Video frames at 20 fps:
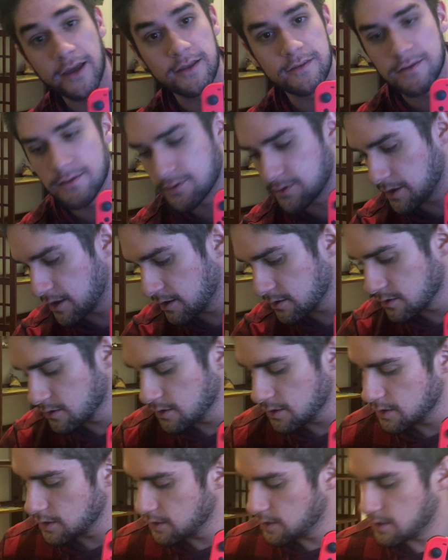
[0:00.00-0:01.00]
I did that,
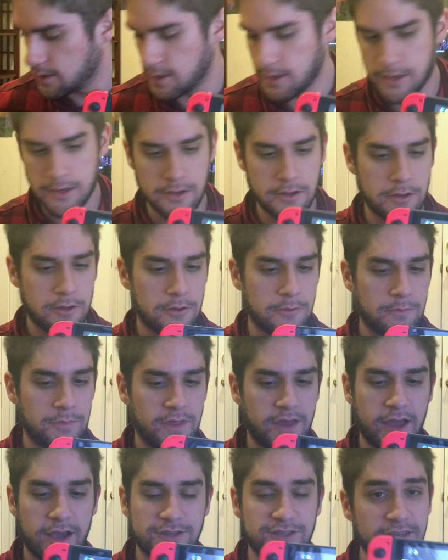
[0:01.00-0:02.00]

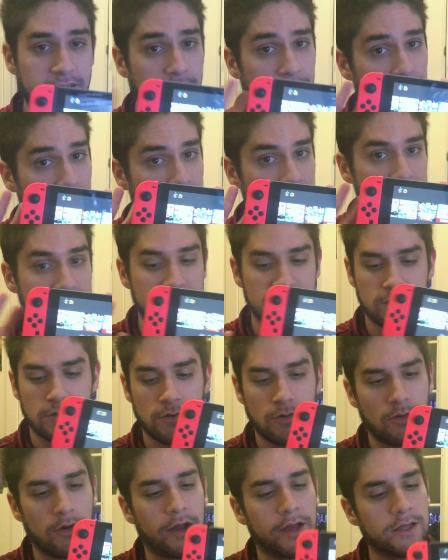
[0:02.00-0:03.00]
they actually had these,
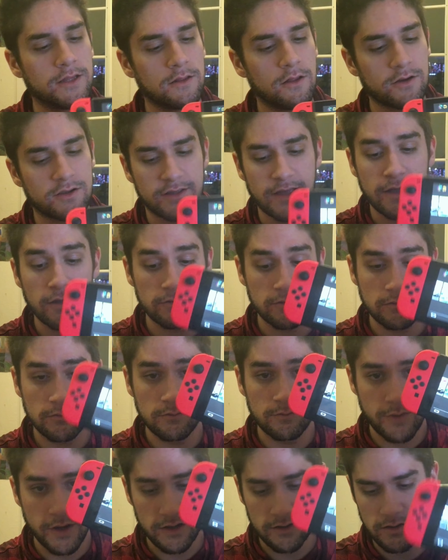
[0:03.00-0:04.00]
so I lucked out
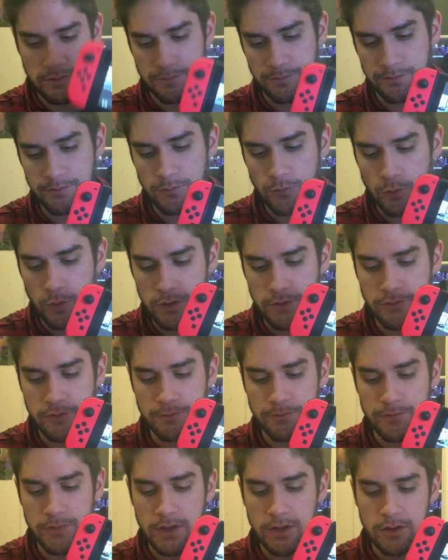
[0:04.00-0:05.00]
and picked up one of them.